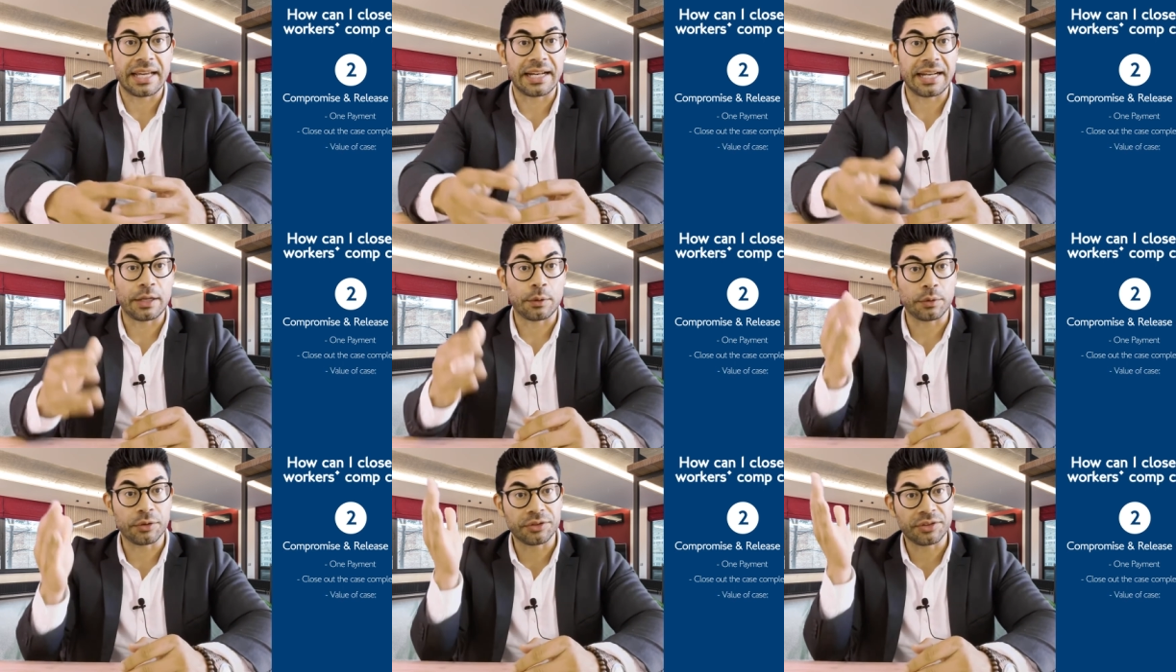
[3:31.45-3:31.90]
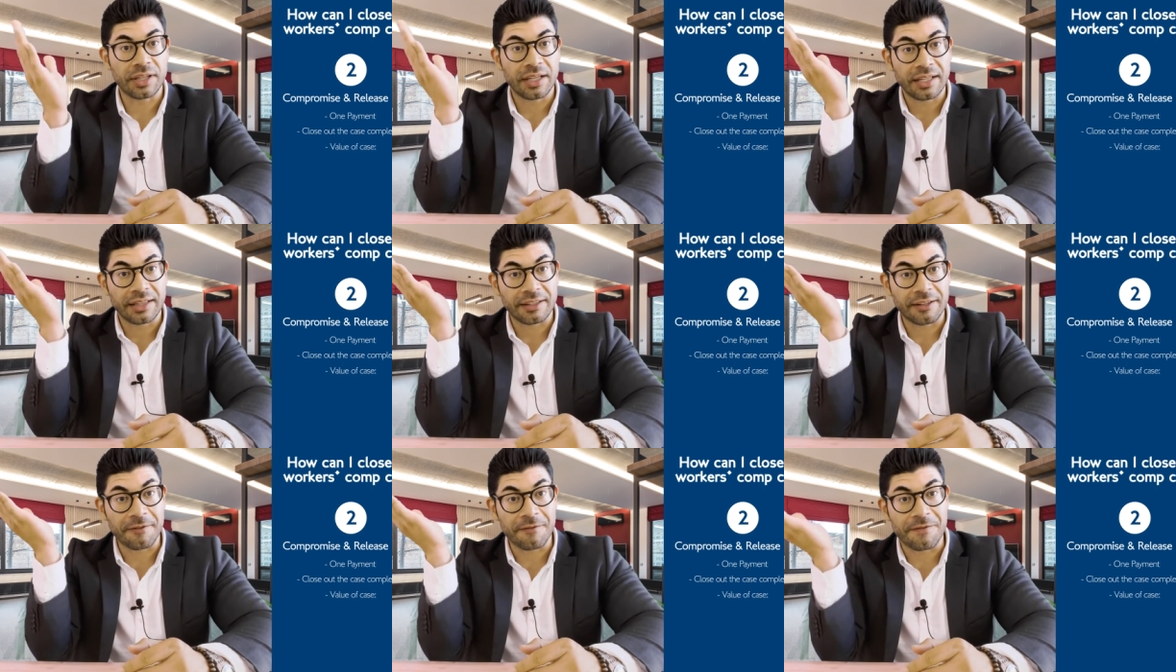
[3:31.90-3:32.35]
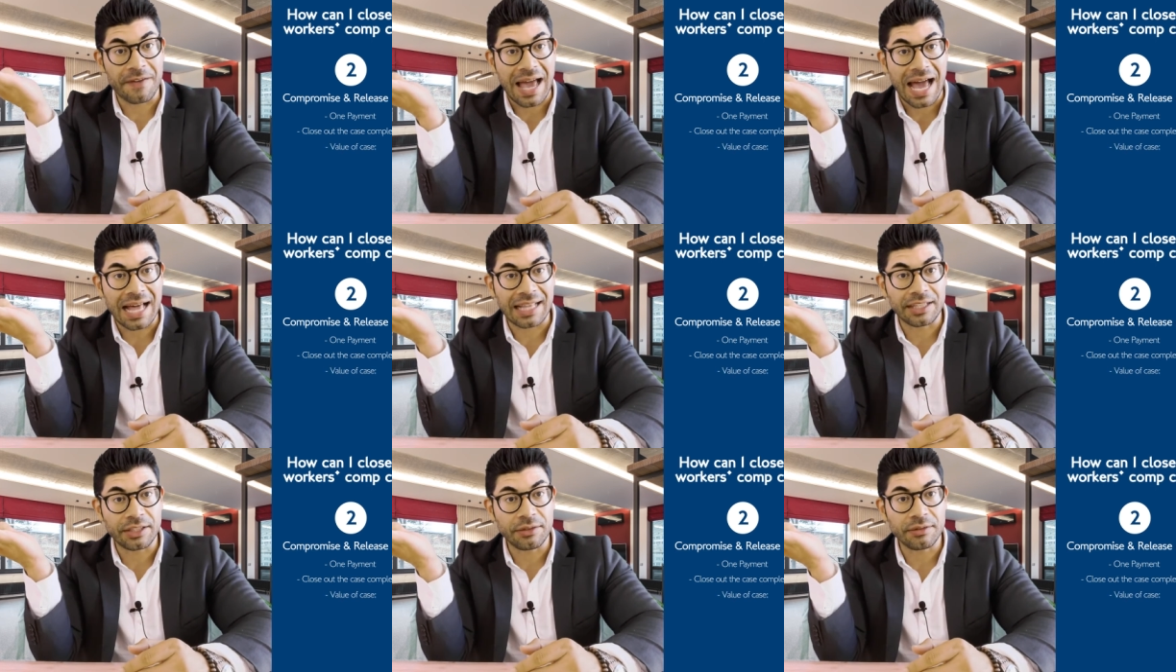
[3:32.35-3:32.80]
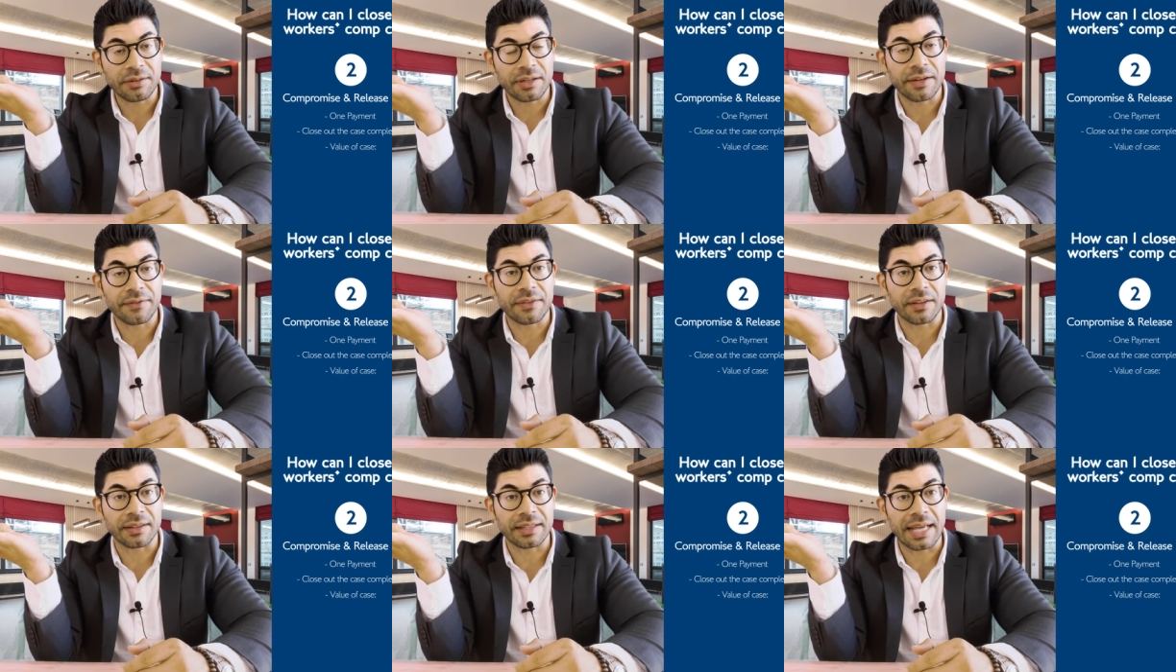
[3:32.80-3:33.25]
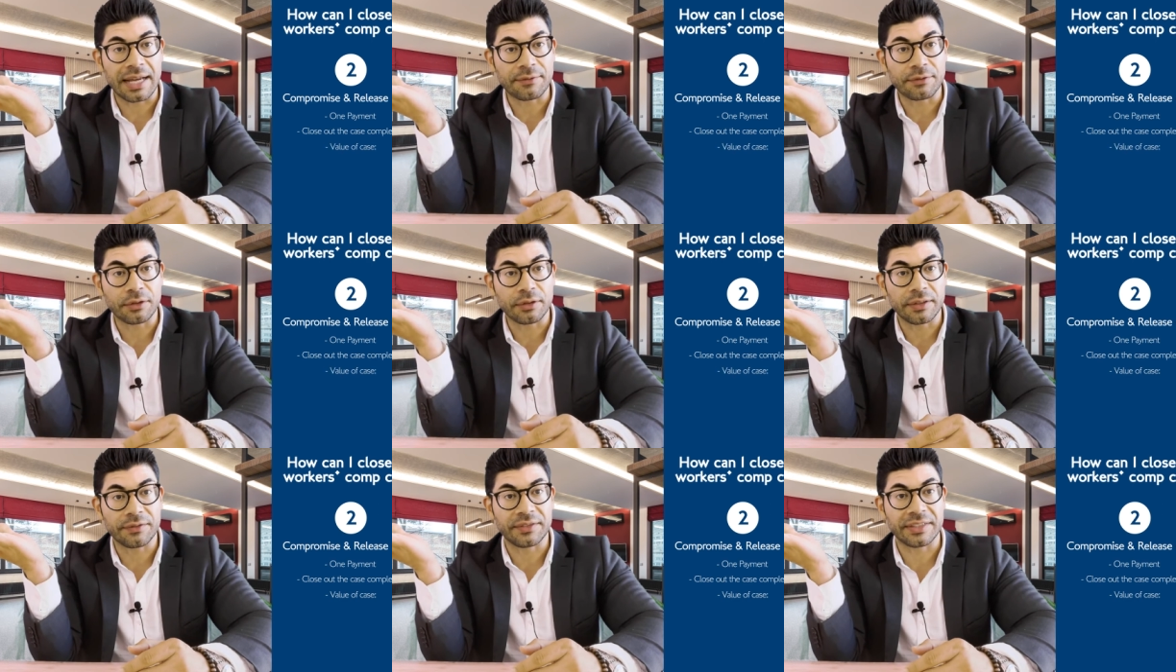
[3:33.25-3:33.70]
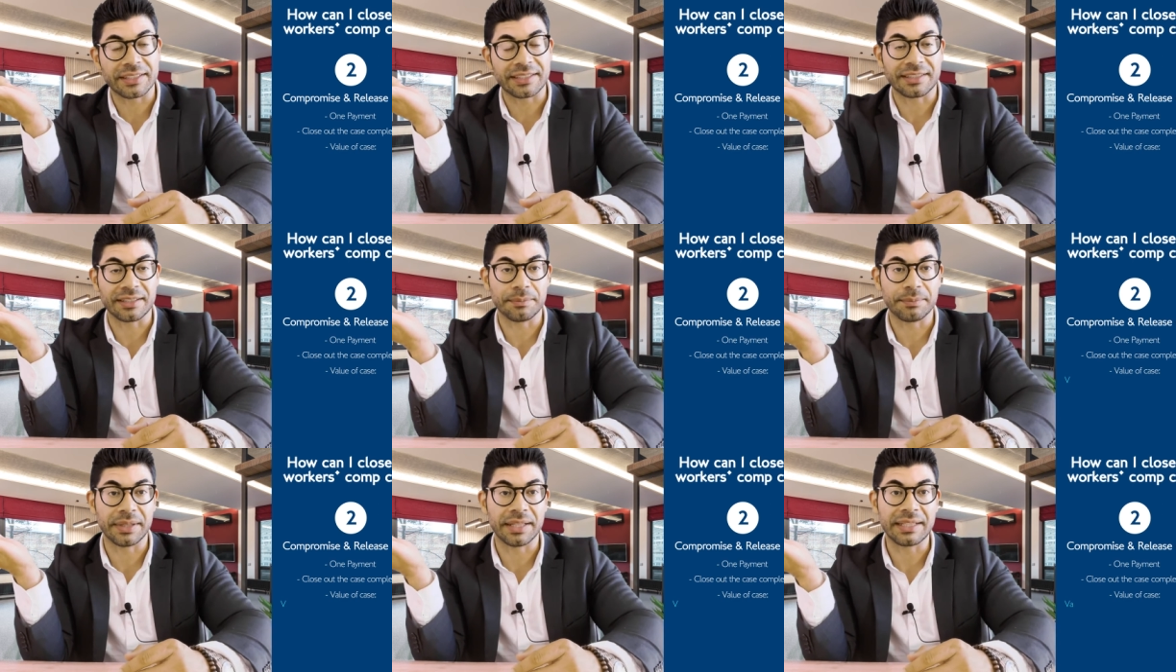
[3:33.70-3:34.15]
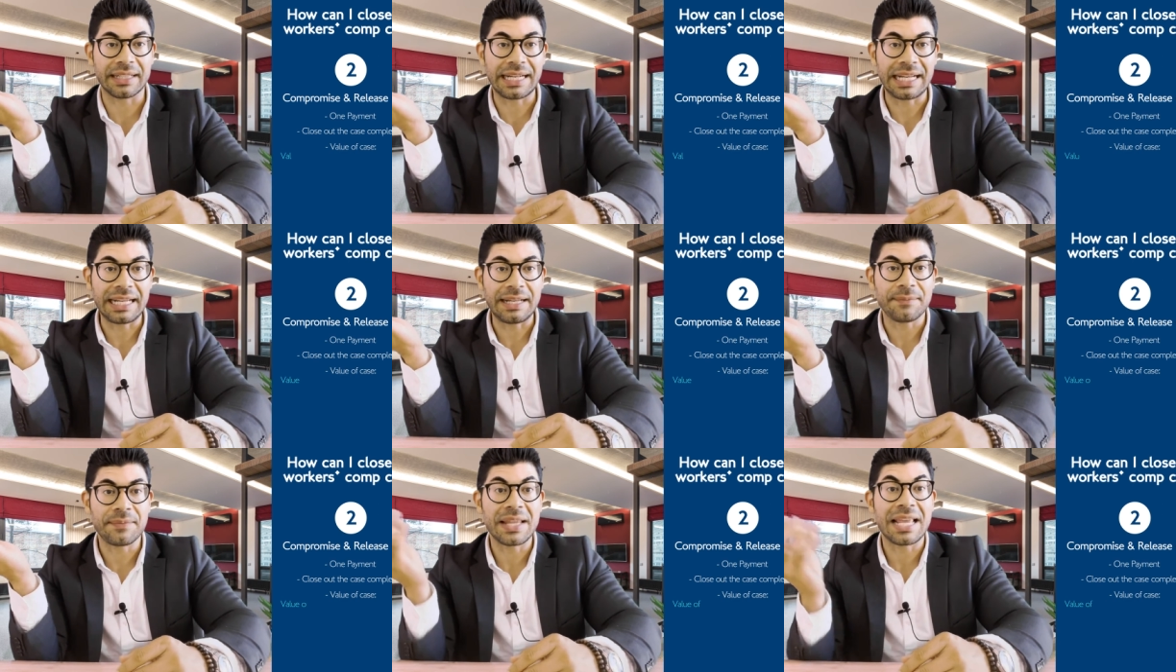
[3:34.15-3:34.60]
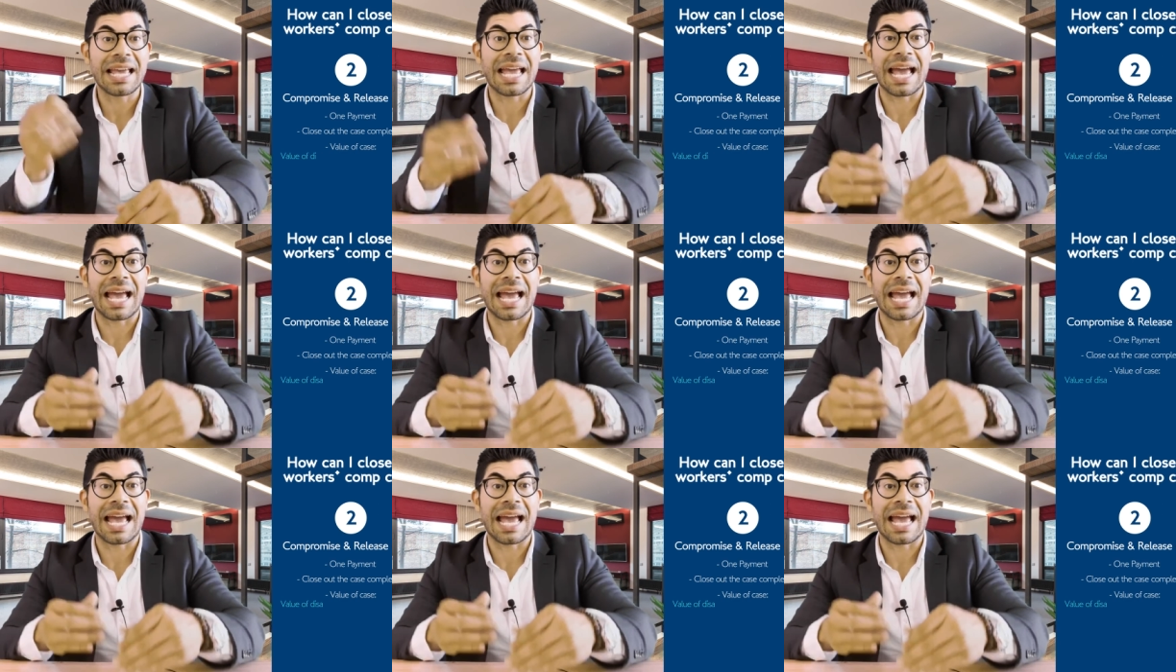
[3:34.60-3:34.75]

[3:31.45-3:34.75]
It equals the value of the level of disability